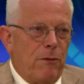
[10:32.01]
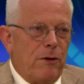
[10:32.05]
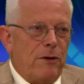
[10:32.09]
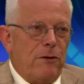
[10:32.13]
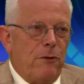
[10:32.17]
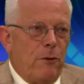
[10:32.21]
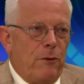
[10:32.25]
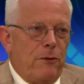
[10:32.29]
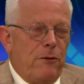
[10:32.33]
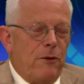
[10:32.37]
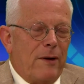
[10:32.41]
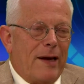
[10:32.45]

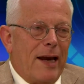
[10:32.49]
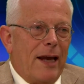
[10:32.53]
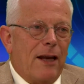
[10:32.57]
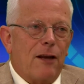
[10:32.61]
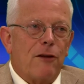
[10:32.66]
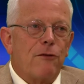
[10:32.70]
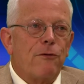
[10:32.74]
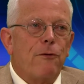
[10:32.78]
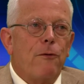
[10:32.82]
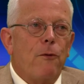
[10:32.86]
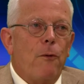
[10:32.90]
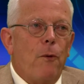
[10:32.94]
you
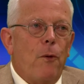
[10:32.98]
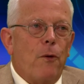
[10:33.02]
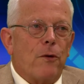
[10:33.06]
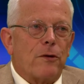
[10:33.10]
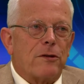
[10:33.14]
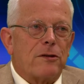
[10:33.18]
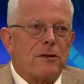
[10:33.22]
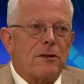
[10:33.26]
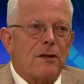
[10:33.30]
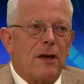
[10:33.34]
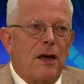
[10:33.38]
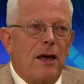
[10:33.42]
cannot
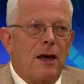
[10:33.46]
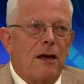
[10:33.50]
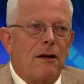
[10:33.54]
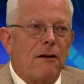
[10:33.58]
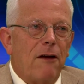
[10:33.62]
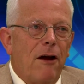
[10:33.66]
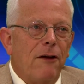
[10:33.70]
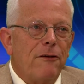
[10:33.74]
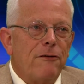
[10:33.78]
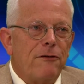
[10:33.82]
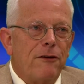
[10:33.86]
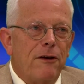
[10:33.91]
force a
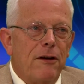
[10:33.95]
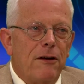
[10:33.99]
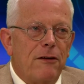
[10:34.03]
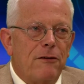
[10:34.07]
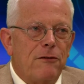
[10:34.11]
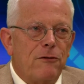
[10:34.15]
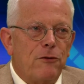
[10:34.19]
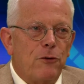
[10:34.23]
country